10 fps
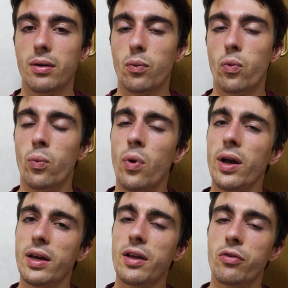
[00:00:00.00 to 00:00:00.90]

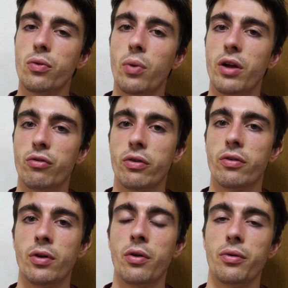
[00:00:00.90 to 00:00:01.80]
why can't you wait just
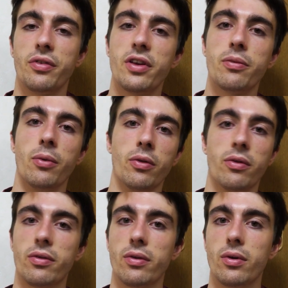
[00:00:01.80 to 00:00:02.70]
another 6
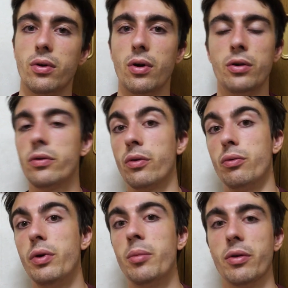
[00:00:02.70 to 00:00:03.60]
months, another
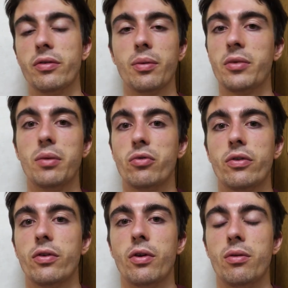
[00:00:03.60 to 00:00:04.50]
3 months, sometimes
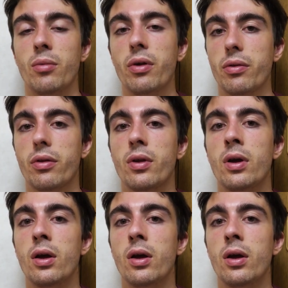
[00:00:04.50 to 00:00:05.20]
just another month